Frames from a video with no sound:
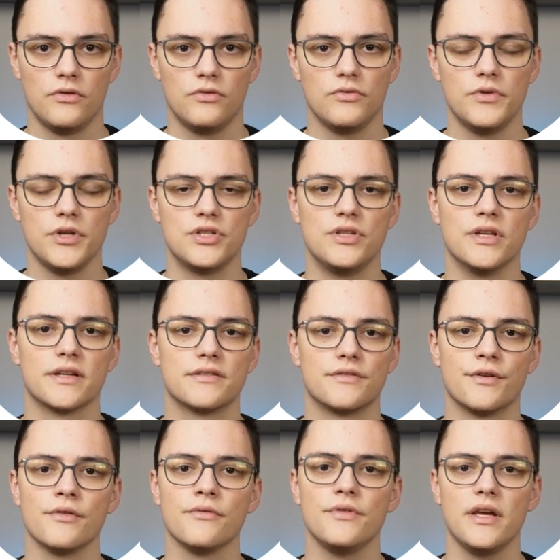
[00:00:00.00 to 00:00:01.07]
to which the
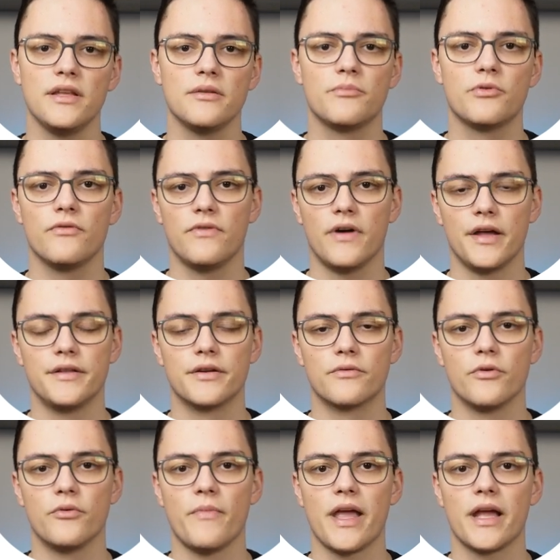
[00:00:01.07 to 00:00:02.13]
external data provider
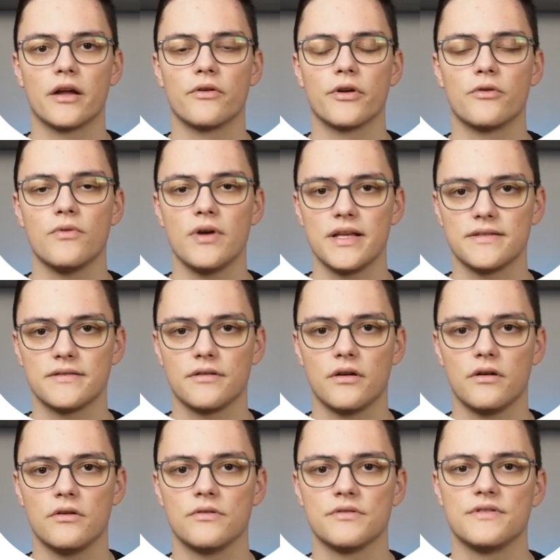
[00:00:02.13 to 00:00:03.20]
will make a request
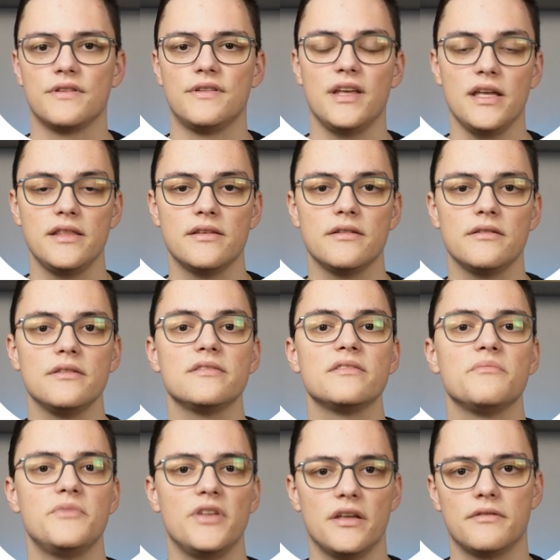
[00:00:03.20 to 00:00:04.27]
once the data is
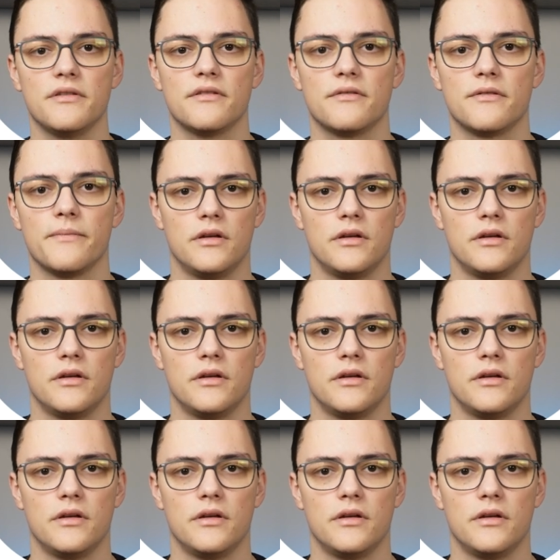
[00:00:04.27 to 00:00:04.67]
updated.